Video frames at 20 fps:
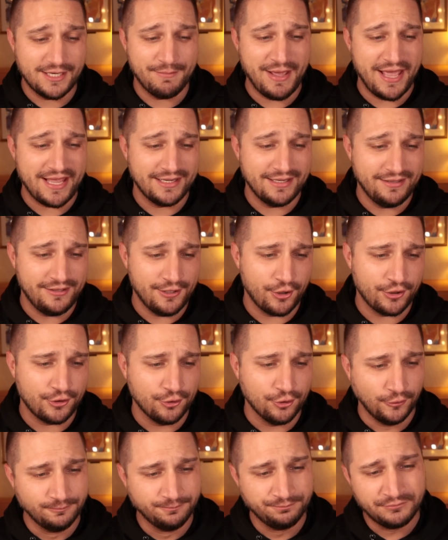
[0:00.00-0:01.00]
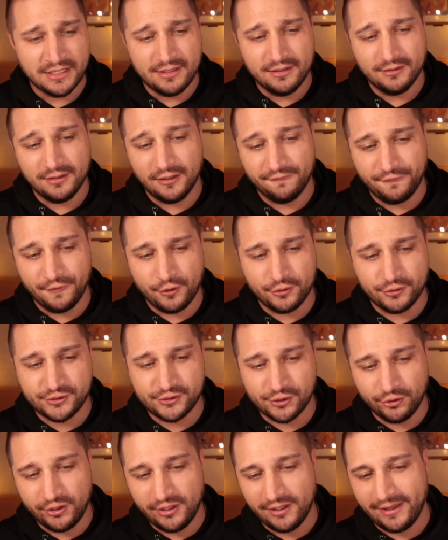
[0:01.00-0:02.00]
back into the article. A photo
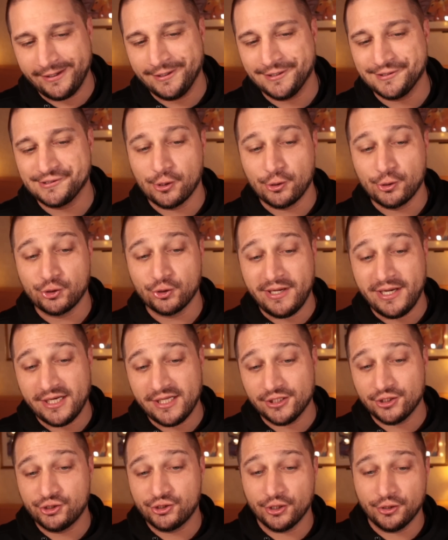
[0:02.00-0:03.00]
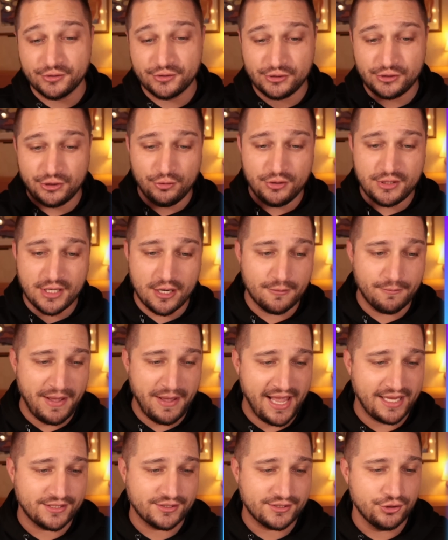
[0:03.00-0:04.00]
circulating on social media shows two young
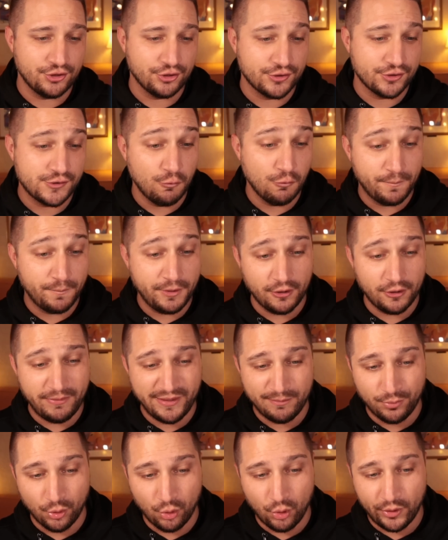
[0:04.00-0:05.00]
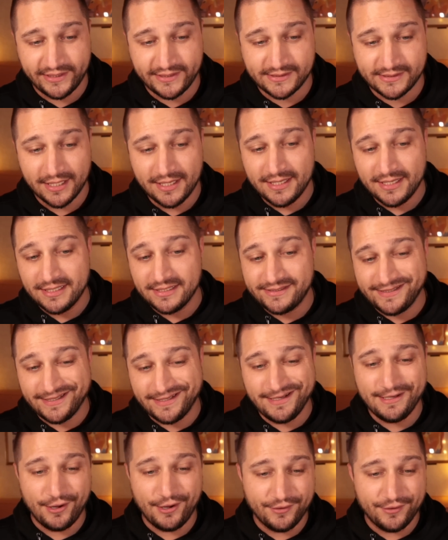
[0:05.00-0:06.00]
passengers who appear to be boys
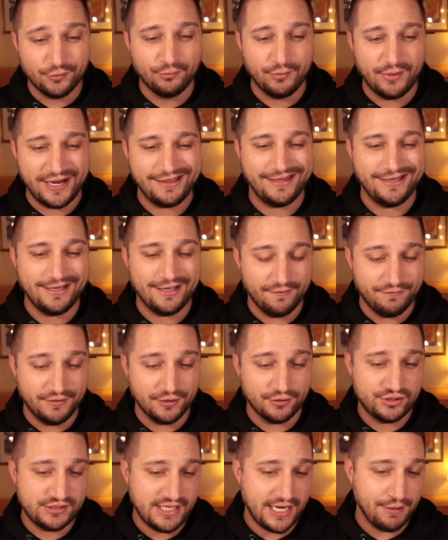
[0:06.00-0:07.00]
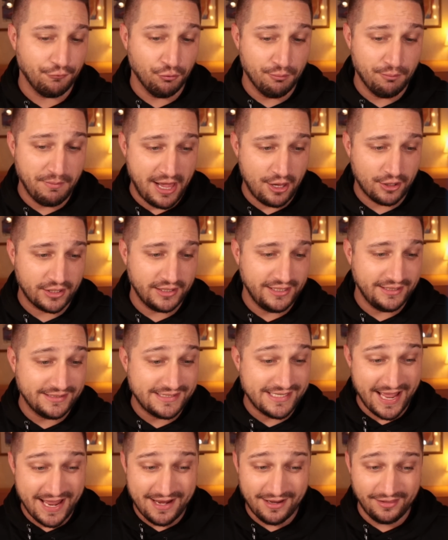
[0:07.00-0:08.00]
sitting on the railing of their stateroom balcony,
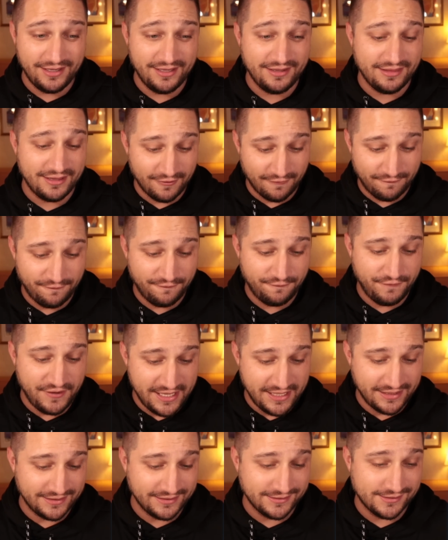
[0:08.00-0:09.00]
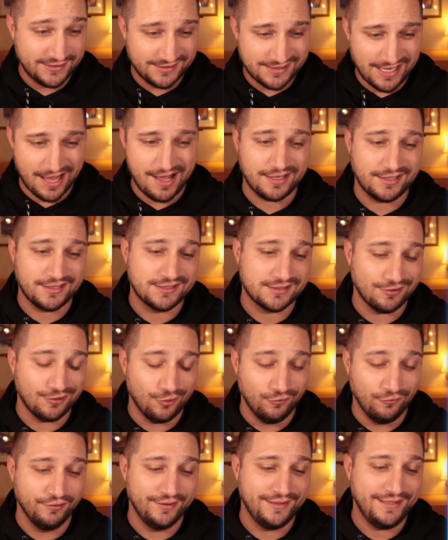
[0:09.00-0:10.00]
dangling their feet in socks
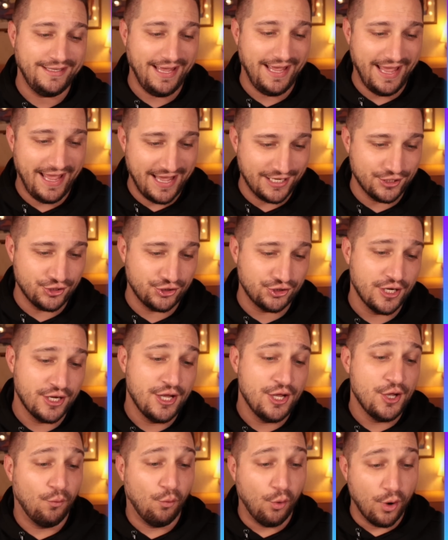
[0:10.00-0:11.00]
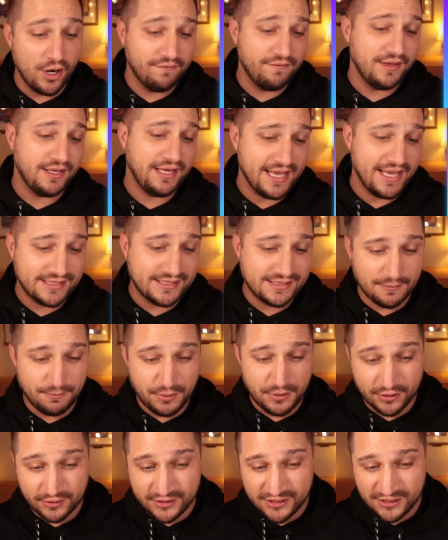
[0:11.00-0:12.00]
over the edge. One of the guests
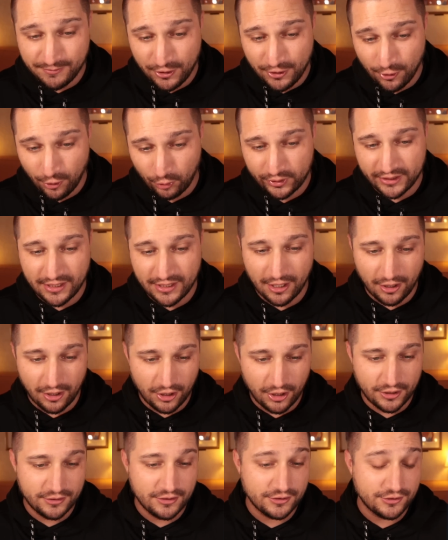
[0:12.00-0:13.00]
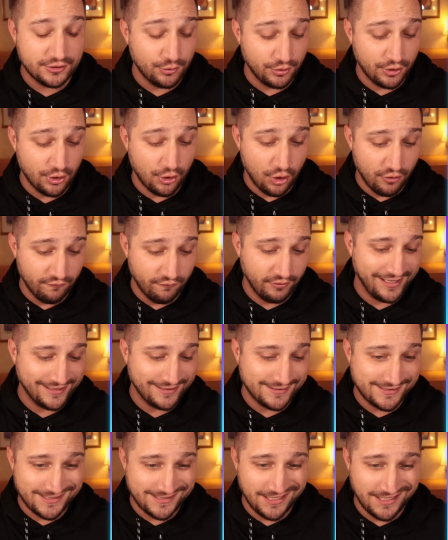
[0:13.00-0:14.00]
appears to be holding on to an
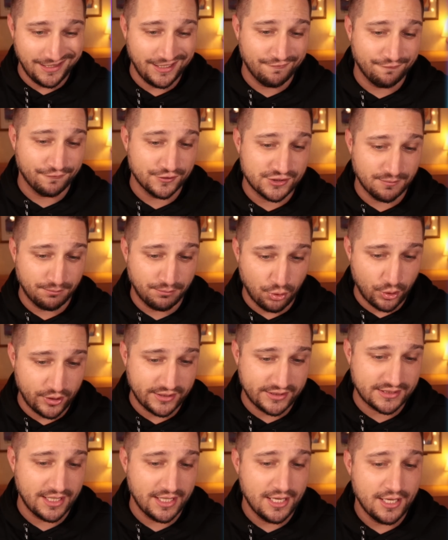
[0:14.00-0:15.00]
overhead ceiling for support.